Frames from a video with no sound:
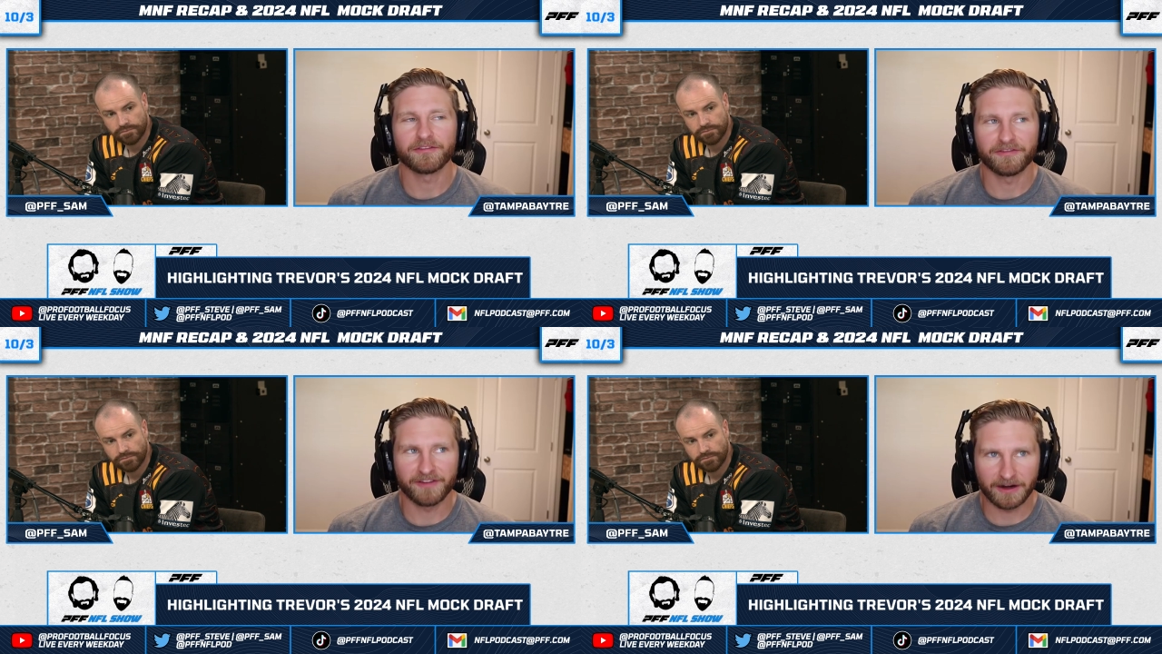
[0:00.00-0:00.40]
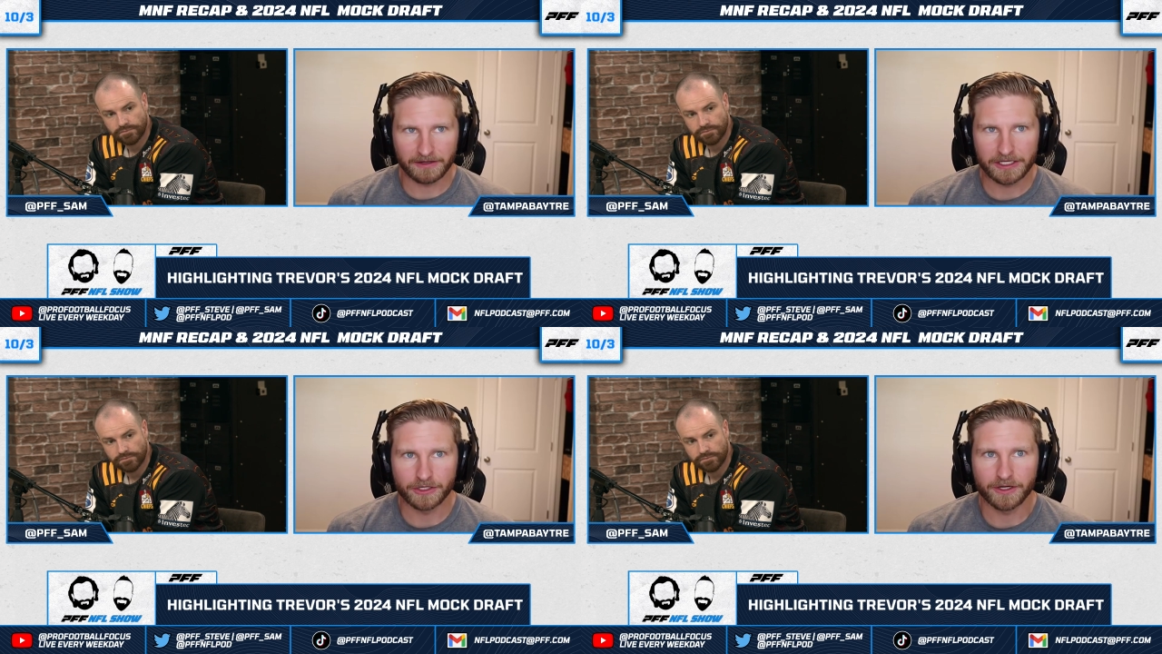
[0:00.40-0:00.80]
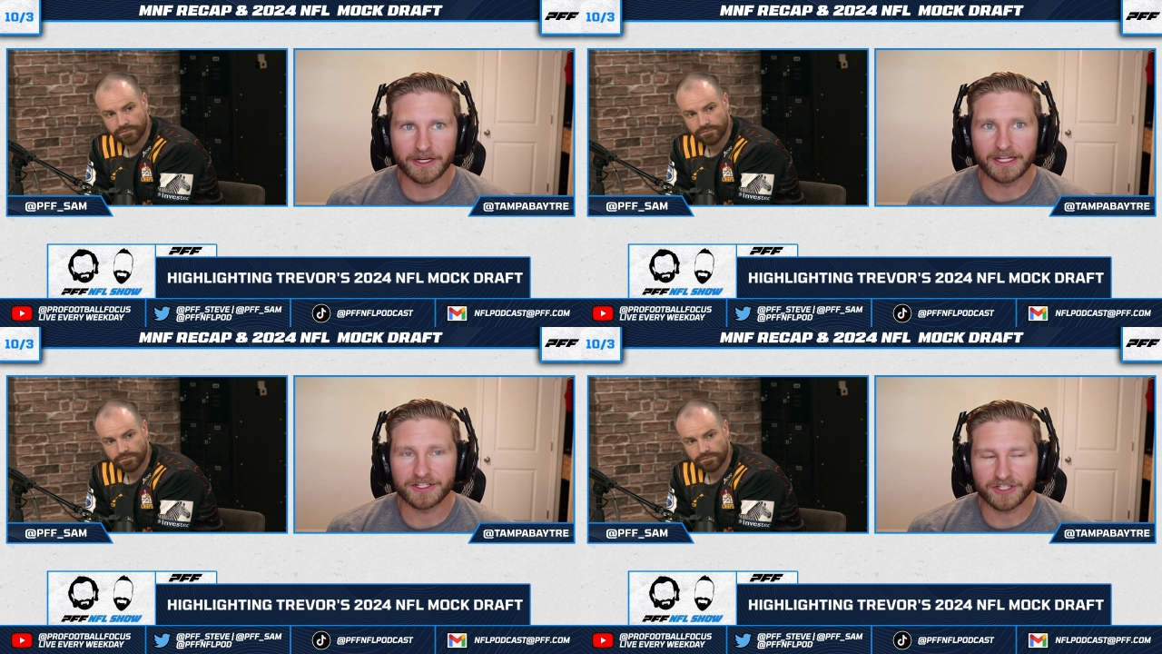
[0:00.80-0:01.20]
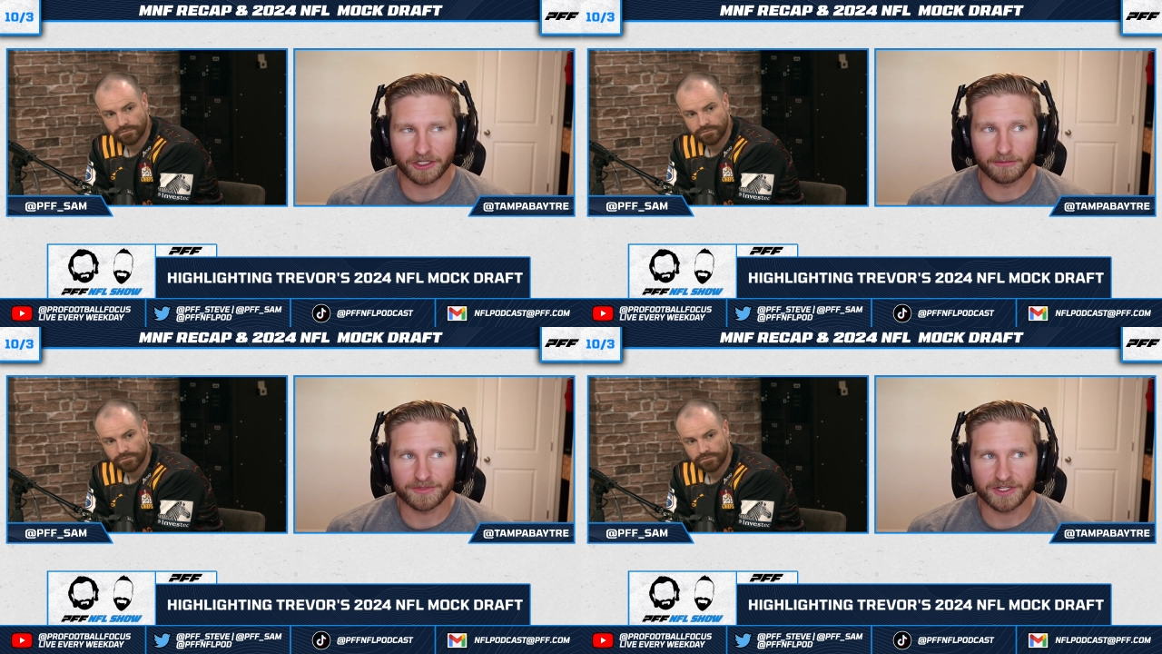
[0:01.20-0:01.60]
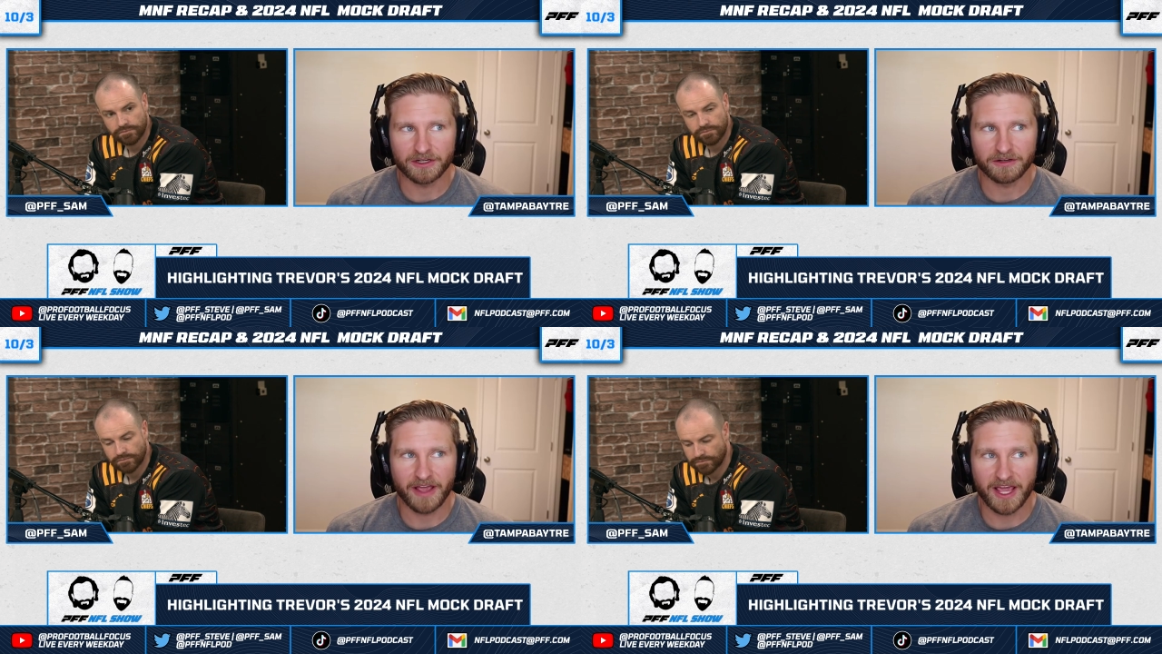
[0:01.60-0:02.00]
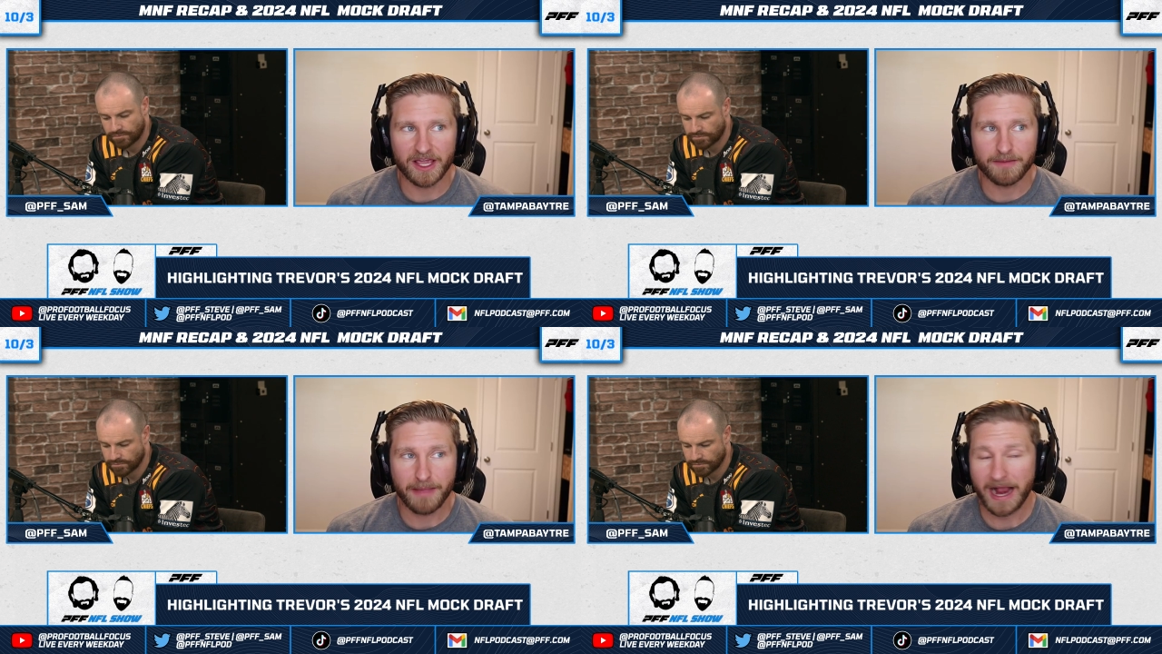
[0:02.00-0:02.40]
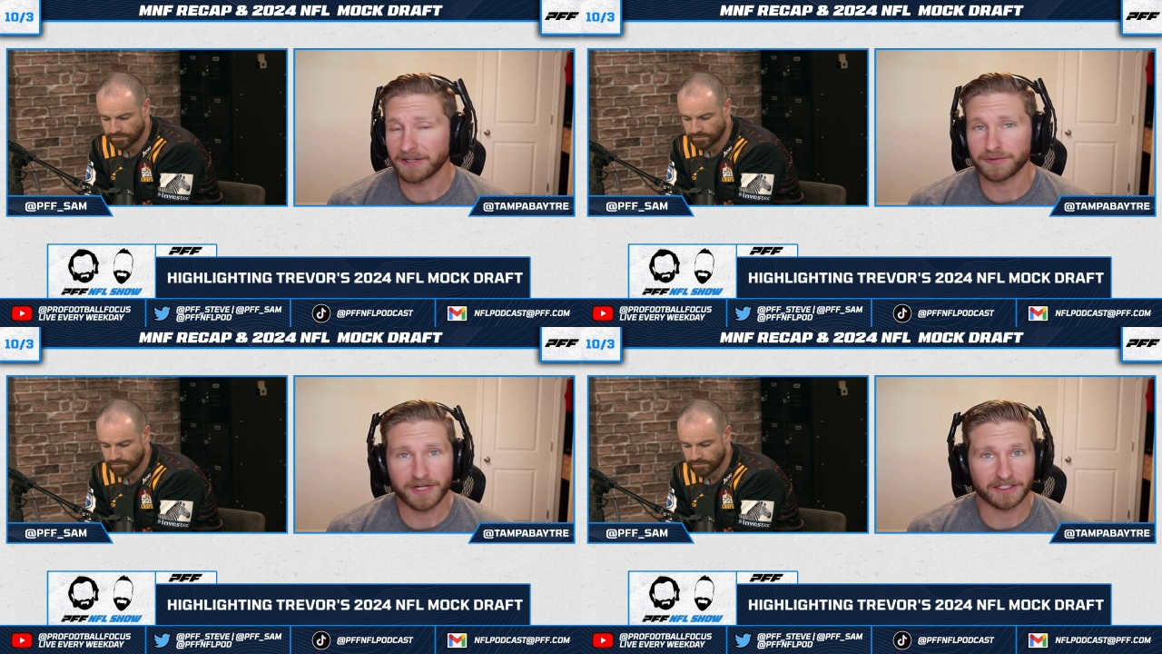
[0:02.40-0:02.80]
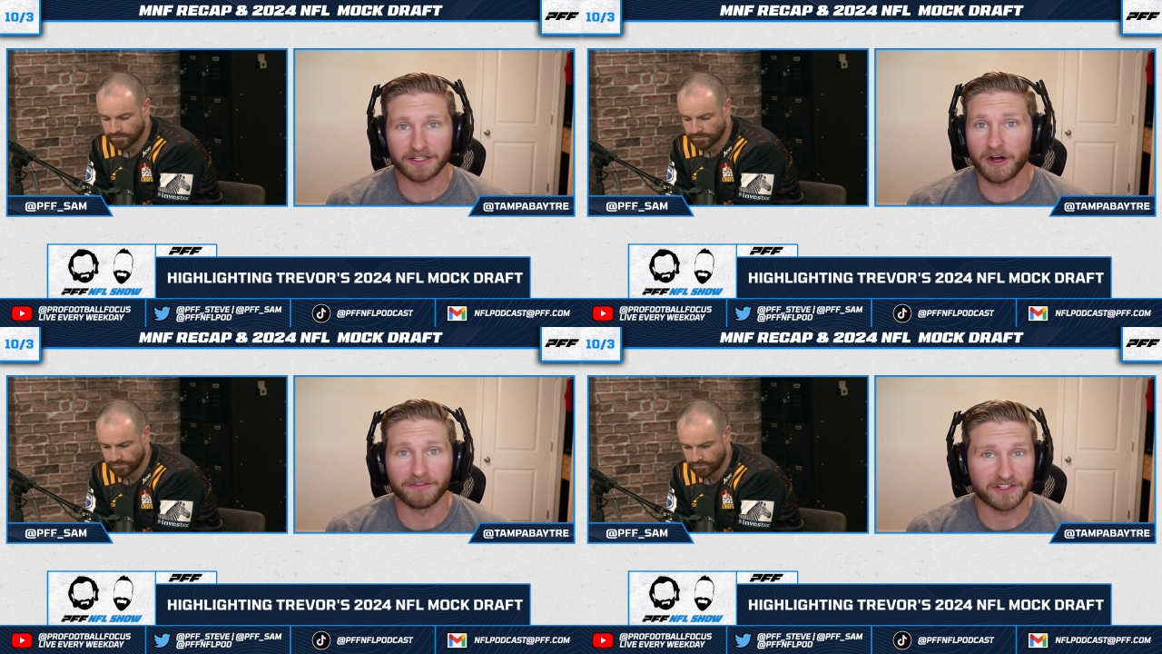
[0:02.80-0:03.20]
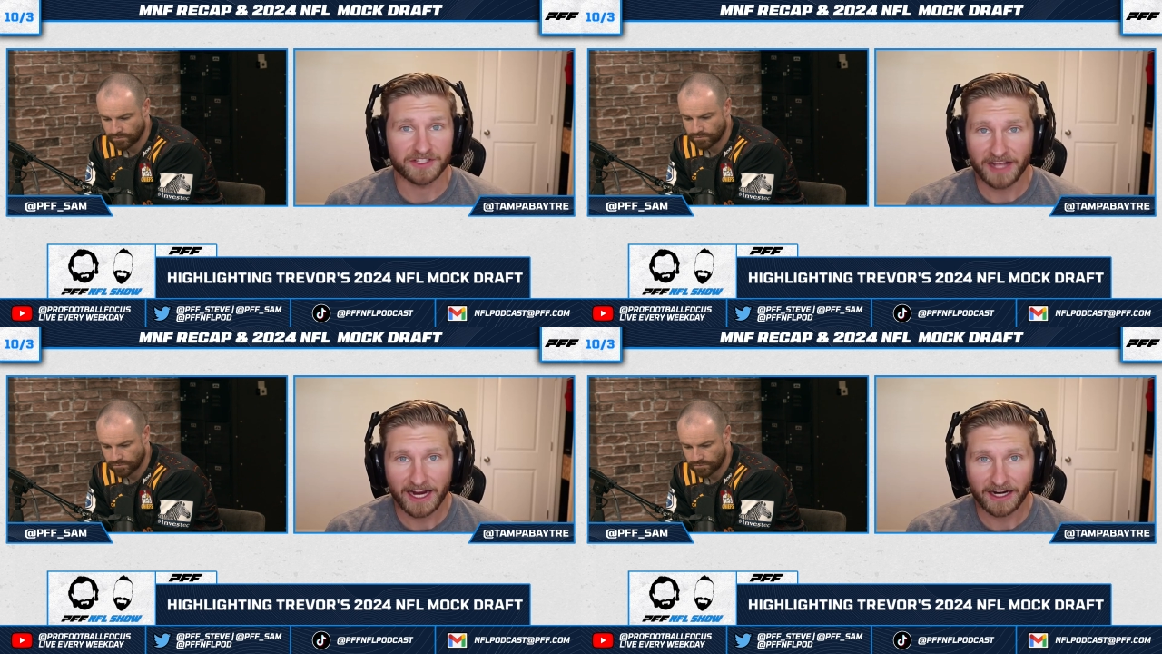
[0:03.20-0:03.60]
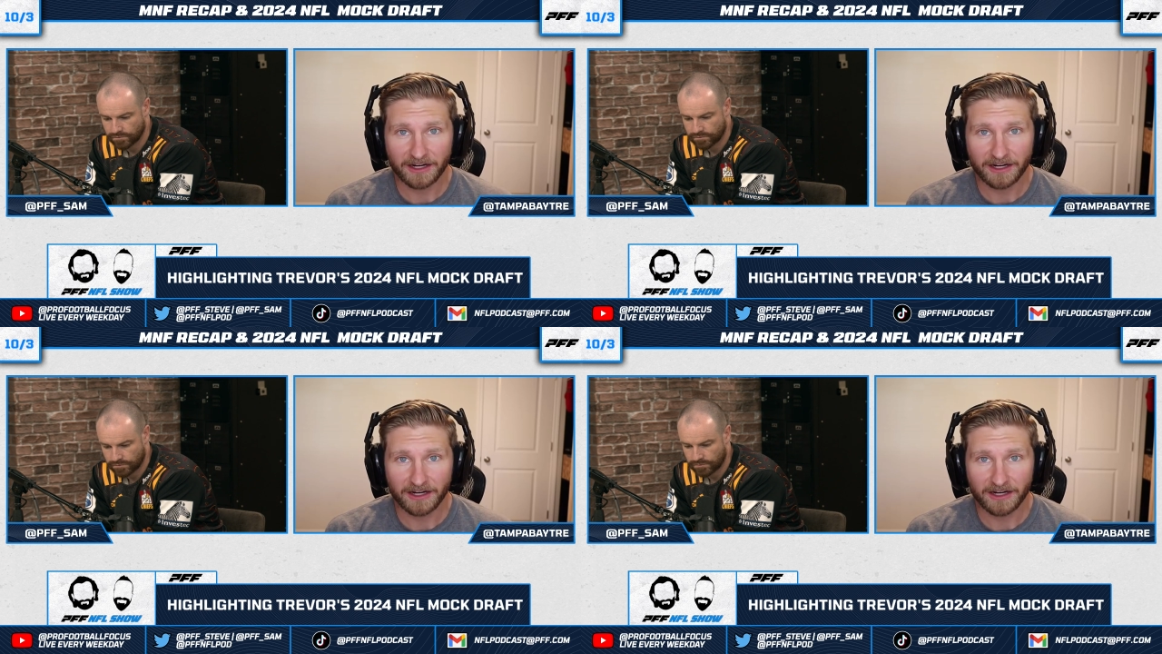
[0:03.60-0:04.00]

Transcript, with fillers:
Speaker 1: very good in terms of a pass protecting offensive tackle.